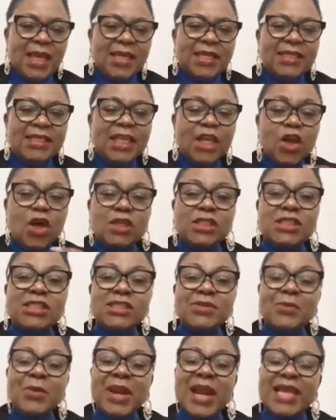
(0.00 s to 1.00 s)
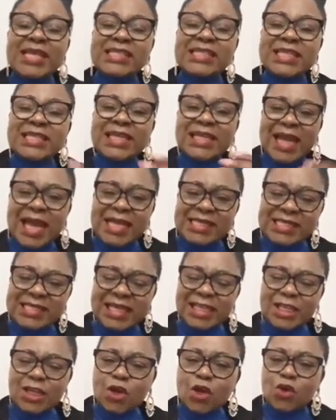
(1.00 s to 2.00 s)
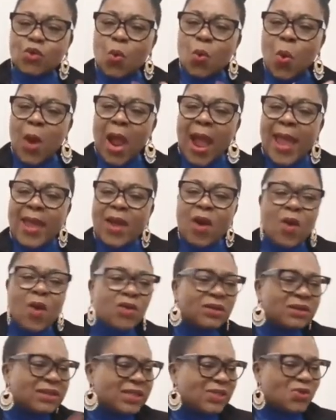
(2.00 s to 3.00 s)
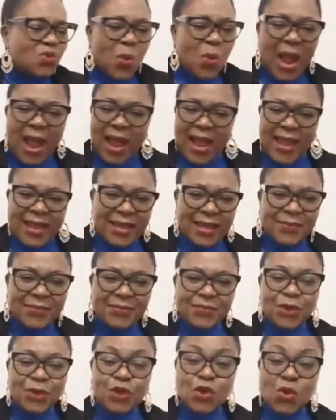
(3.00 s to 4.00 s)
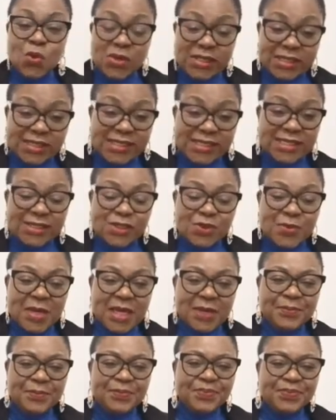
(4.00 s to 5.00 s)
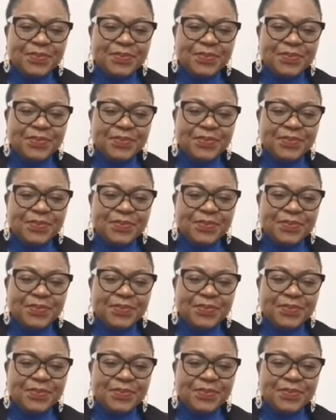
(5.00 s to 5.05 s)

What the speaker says: The Lord, when I started asking the Lord, why all this? Why? You know what he said to me?